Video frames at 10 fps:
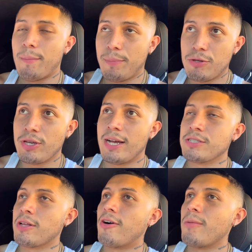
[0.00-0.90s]
going to put you guys
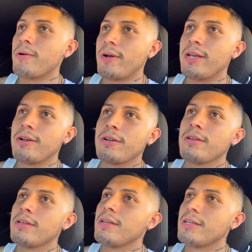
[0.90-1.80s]
in the car right here.
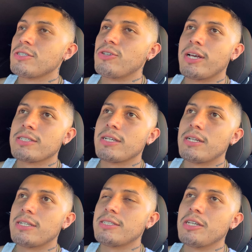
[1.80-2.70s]
So you guys can
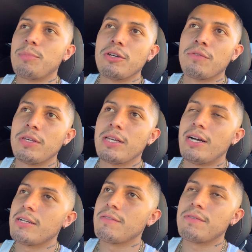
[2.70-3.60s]
uh, see a POV
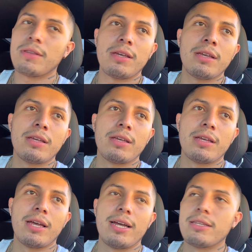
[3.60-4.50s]
kind of thing
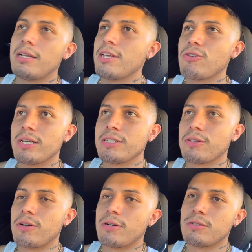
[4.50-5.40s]
and uh, let you guys hear
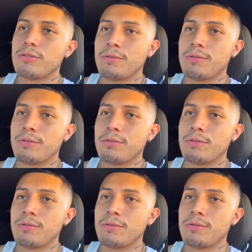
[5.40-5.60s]
the car too.